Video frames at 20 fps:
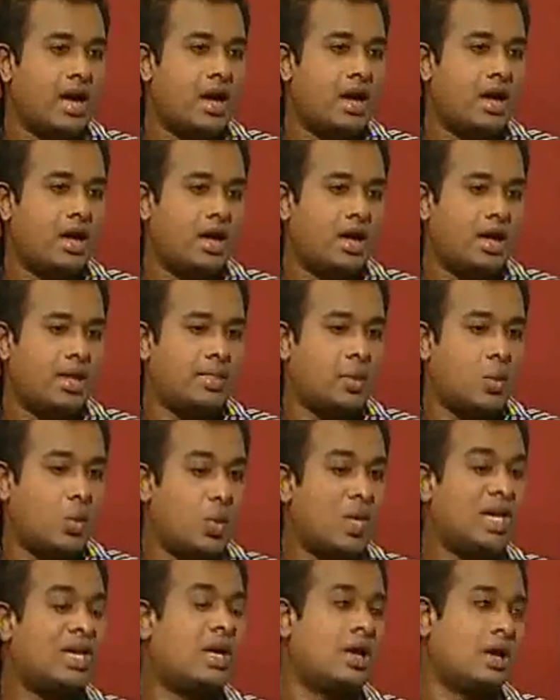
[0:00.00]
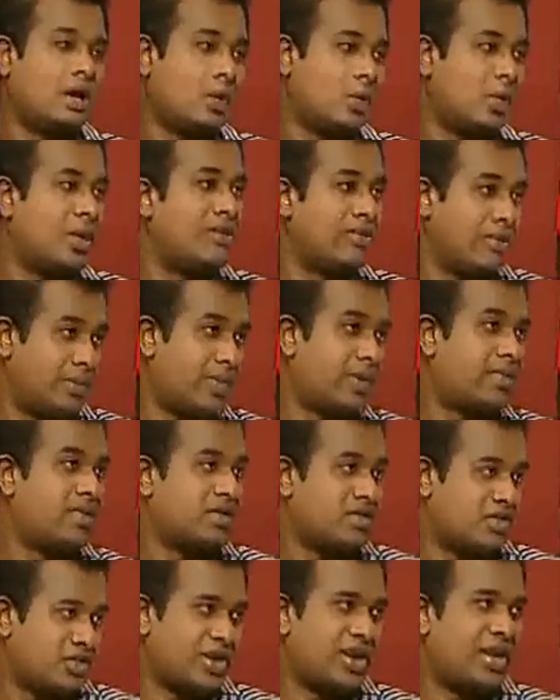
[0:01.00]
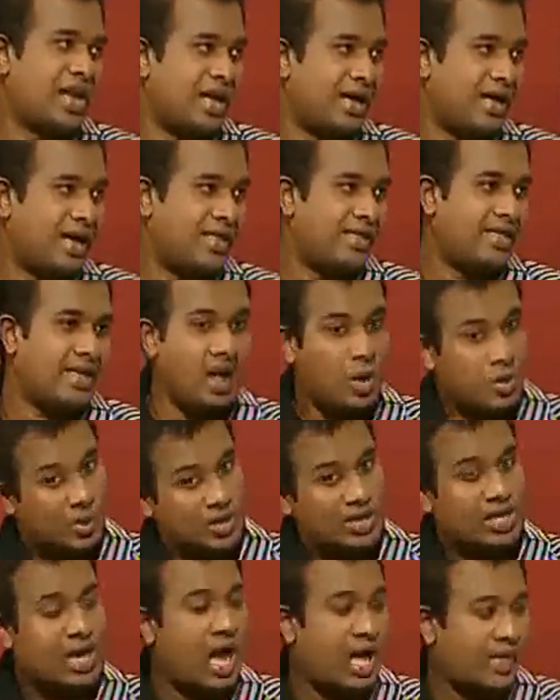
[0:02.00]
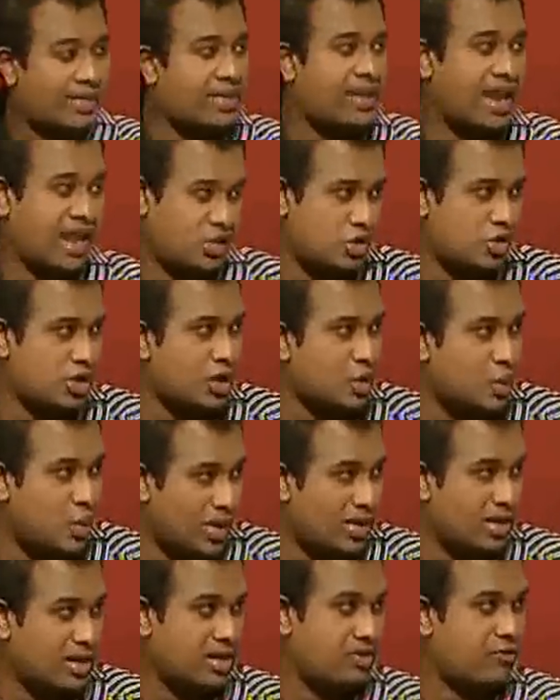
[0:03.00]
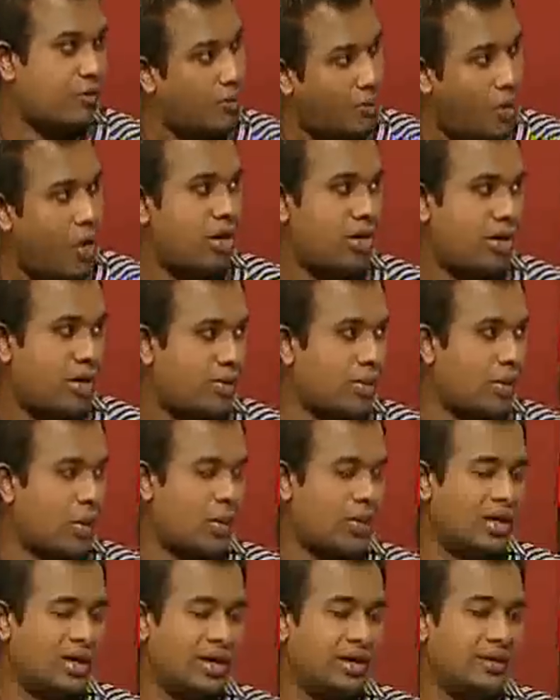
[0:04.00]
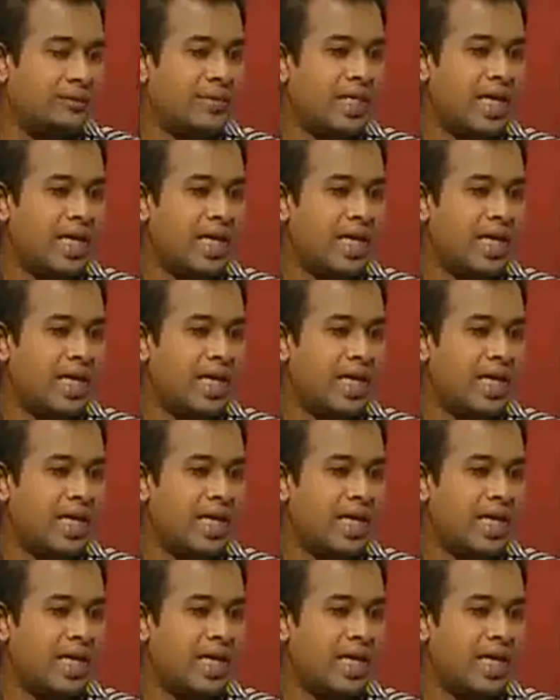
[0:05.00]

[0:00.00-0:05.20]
The winner will represent Sri Lanka there with the other national winners from all around the world.